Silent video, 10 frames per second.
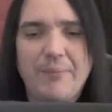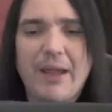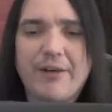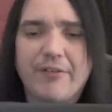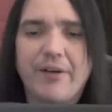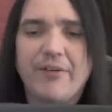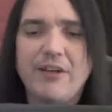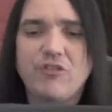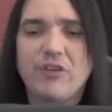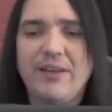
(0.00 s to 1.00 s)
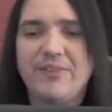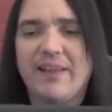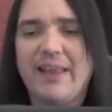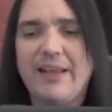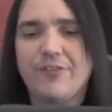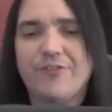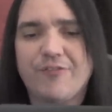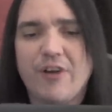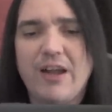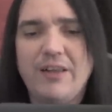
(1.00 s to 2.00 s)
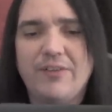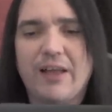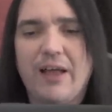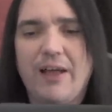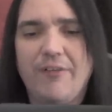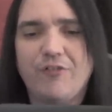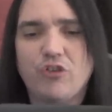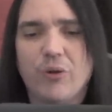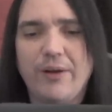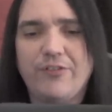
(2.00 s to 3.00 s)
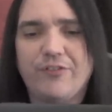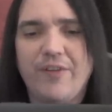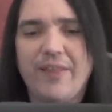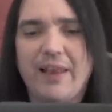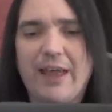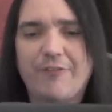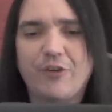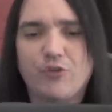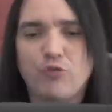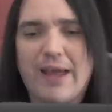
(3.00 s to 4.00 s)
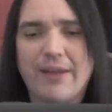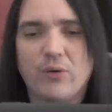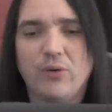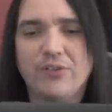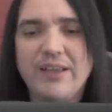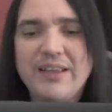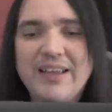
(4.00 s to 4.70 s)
microaggression is the latest phrase of choice for the leftist radicals